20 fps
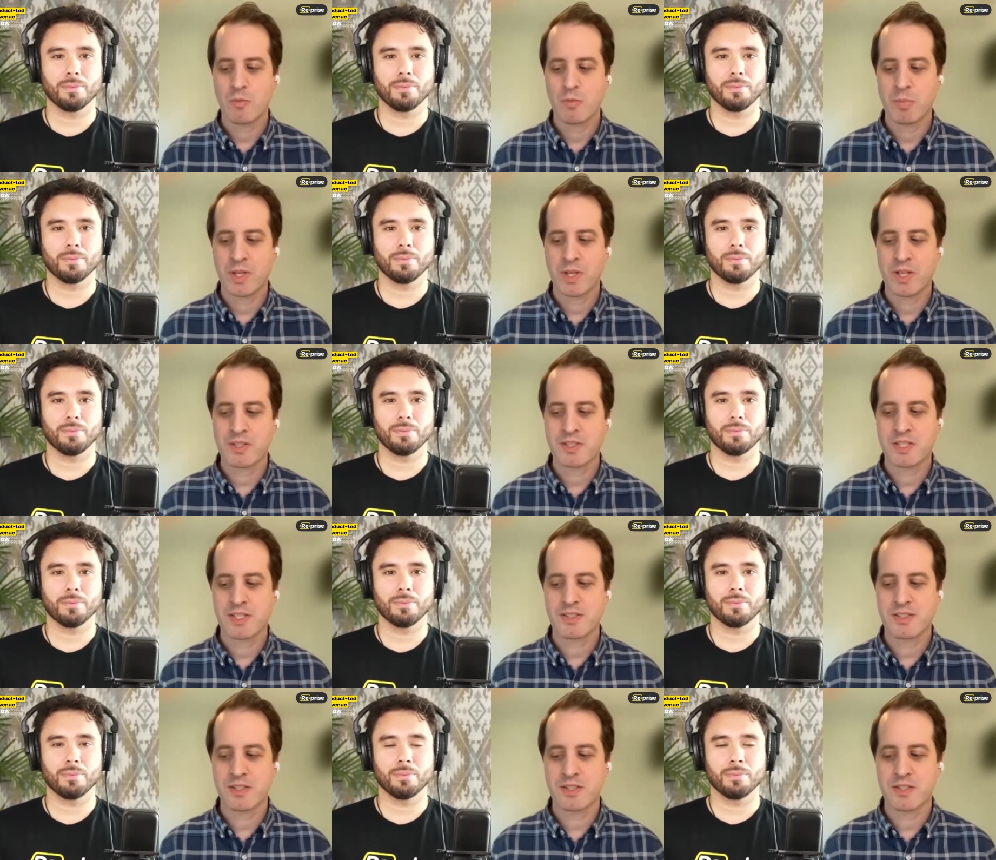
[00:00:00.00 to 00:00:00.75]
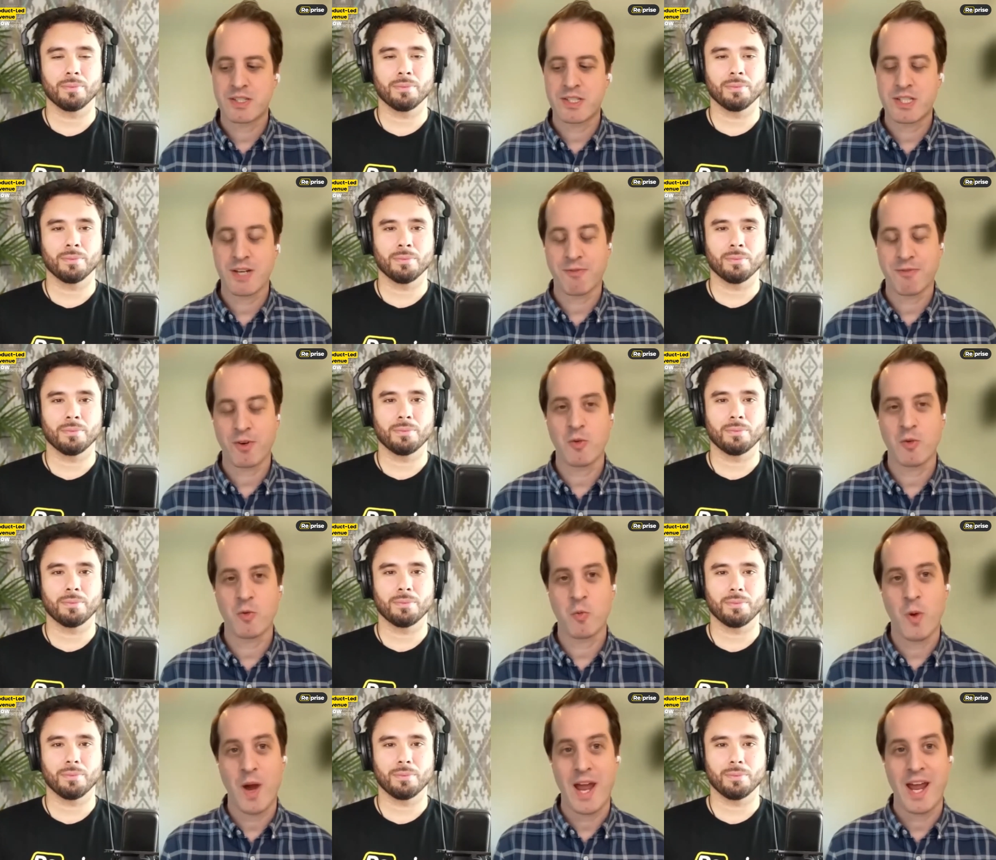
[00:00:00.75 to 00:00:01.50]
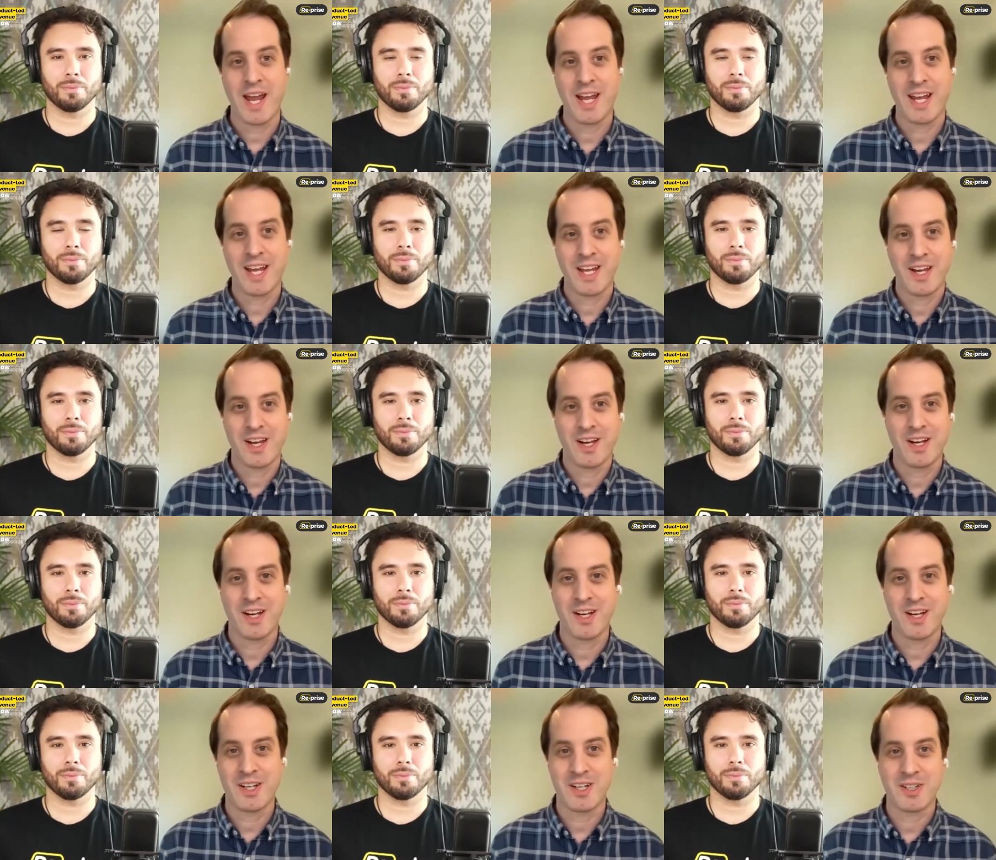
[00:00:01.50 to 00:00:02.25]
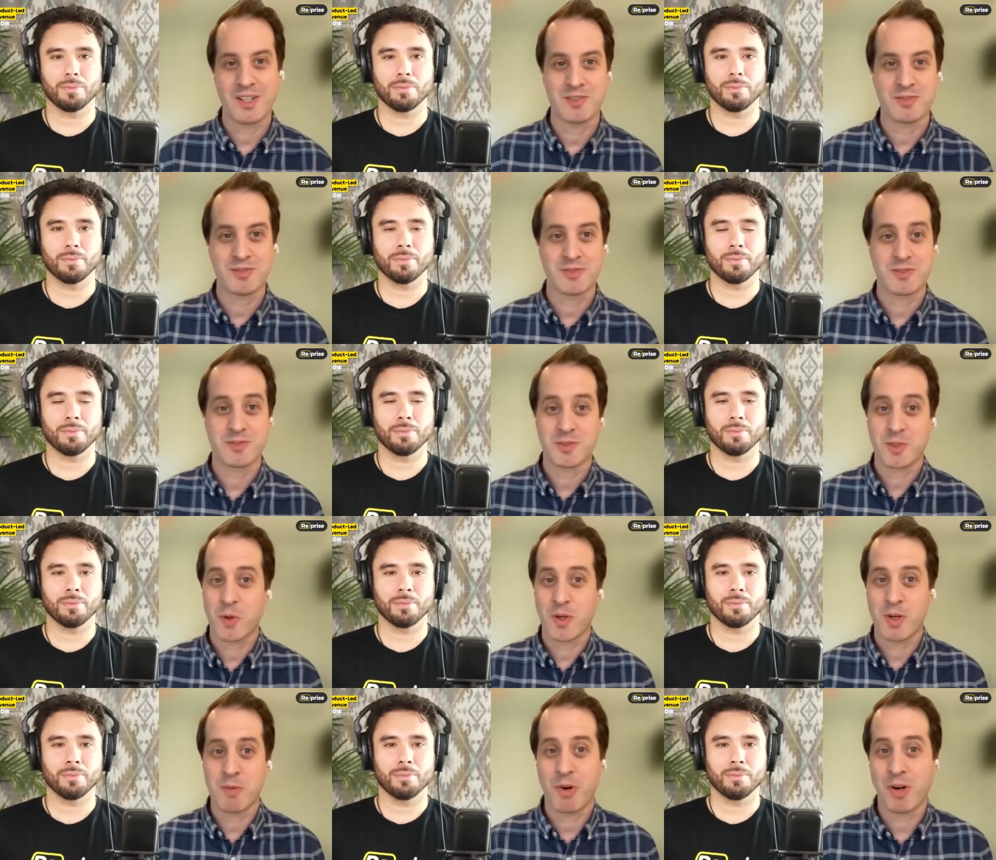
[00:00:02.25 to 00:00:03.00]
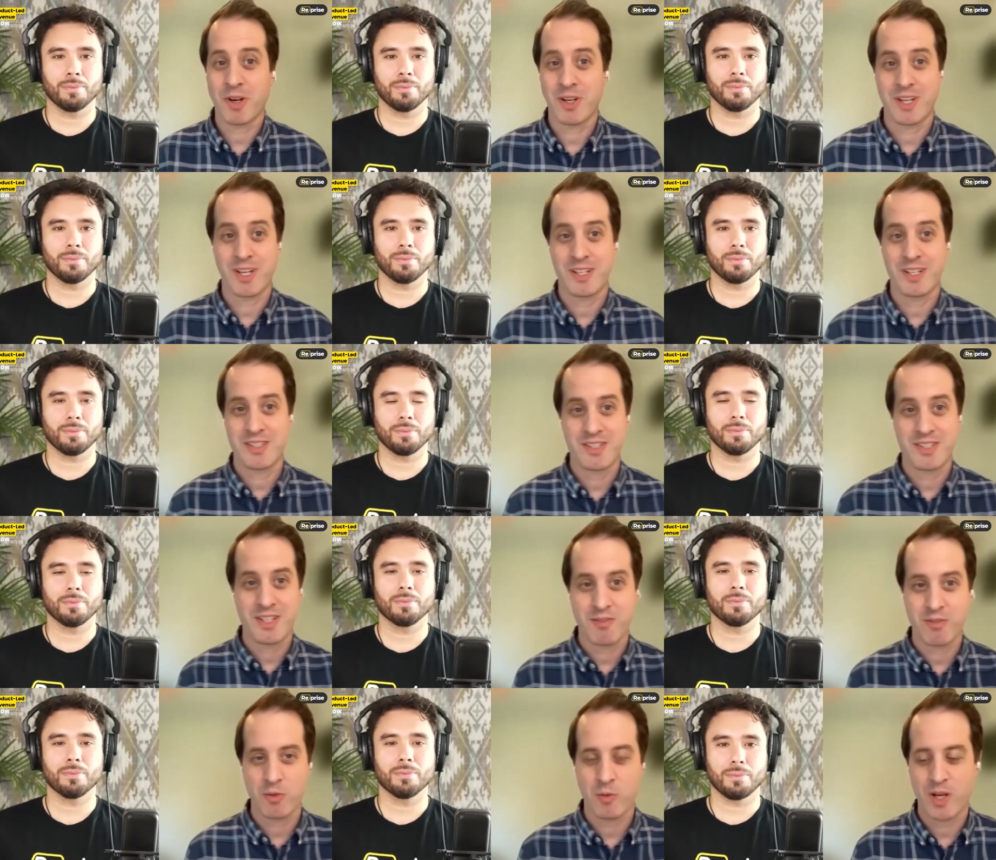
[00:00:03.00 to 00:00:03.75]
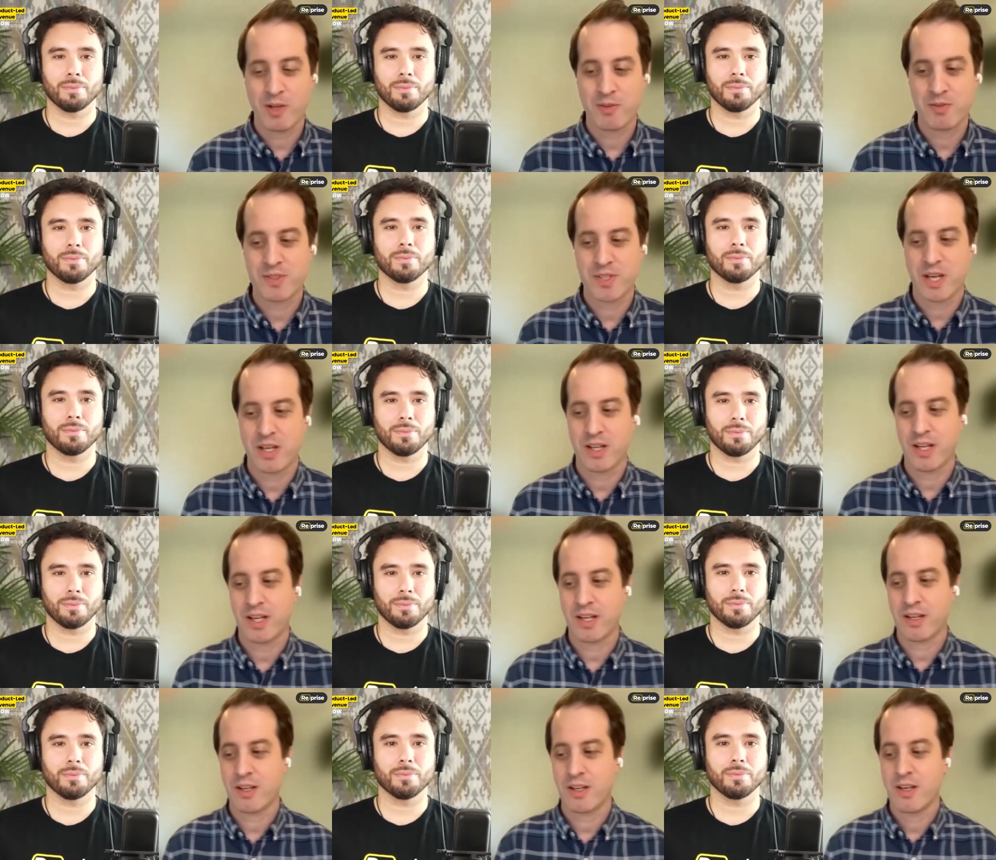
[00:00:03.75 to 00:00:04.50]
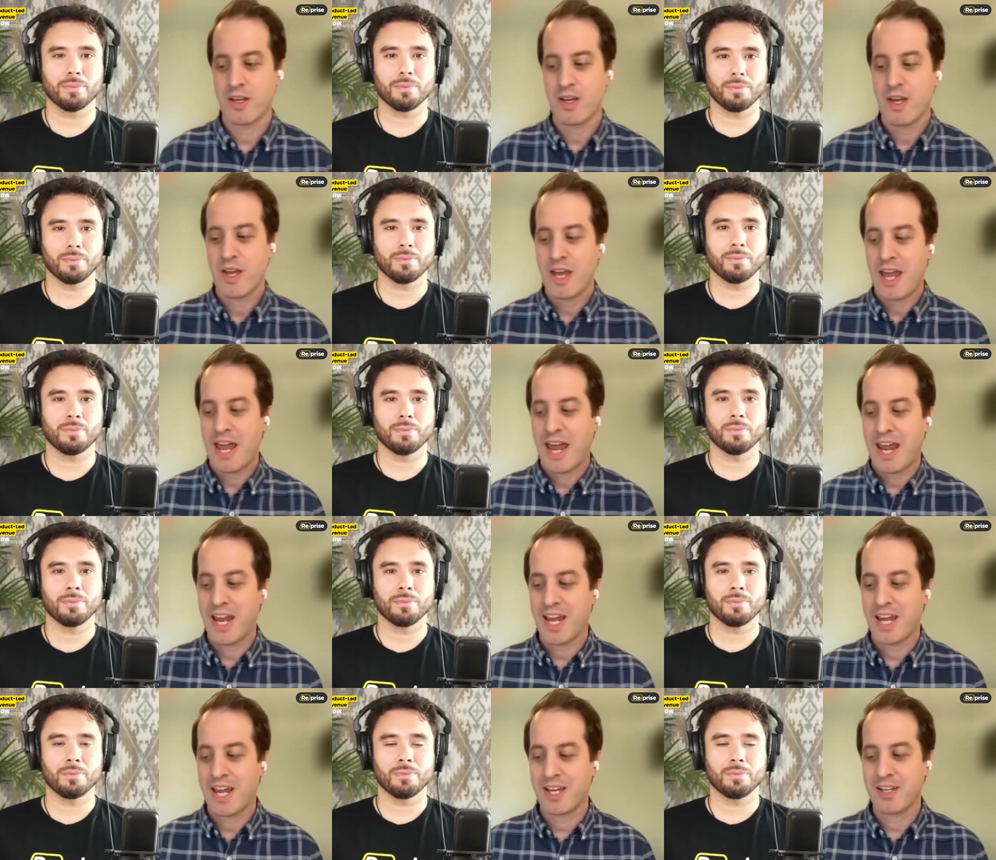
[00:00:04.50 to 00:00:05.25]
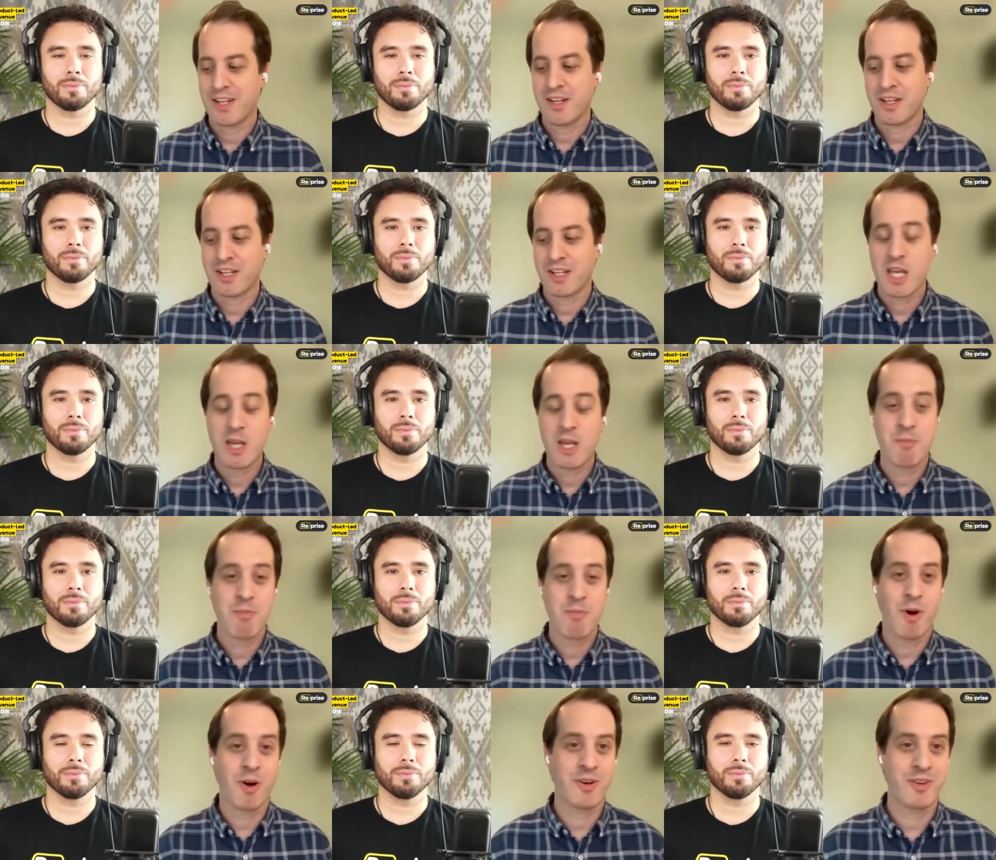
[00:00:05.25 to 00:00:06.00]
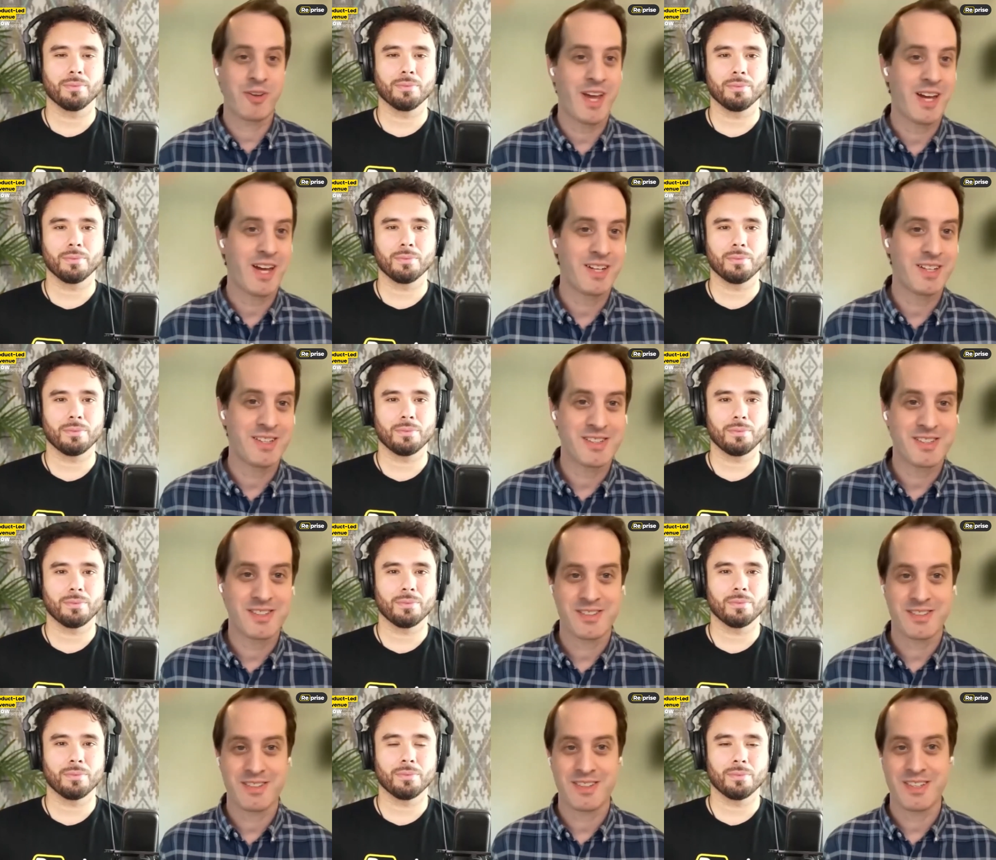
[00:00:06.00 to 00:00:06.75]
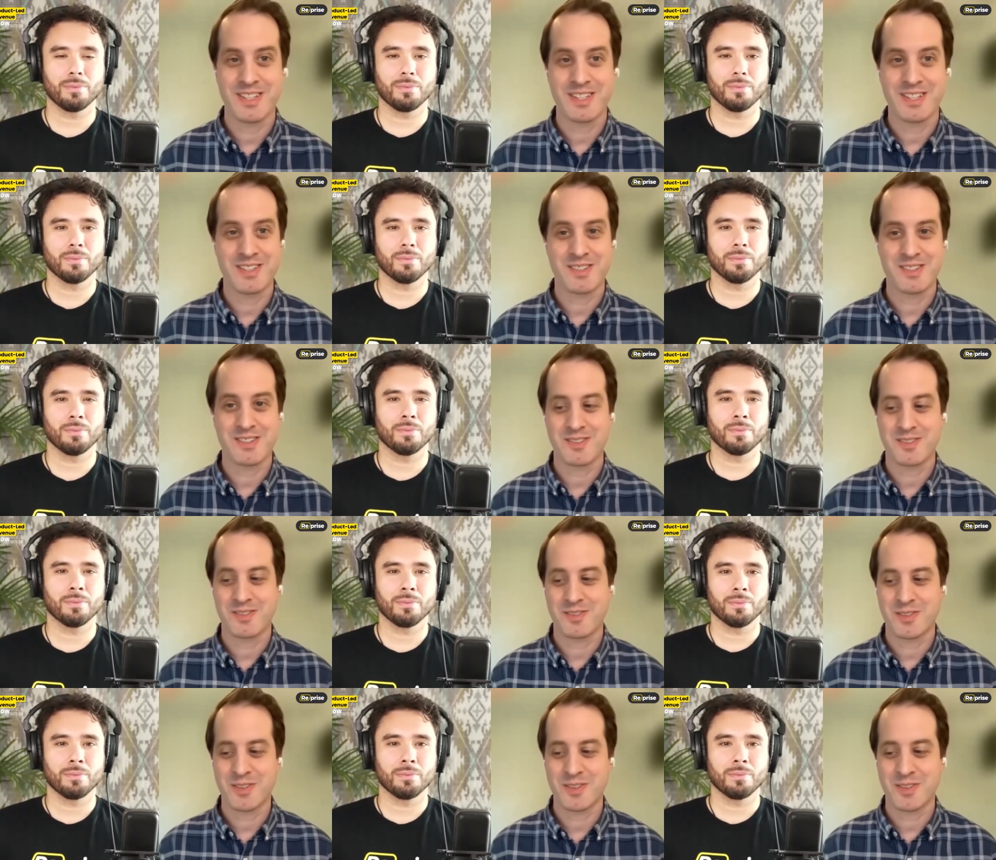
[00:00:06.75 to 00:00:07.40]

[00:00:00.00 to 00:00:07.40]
Speaker 1: because it's a different way of going to market it's a different way of selling and a key part of that is is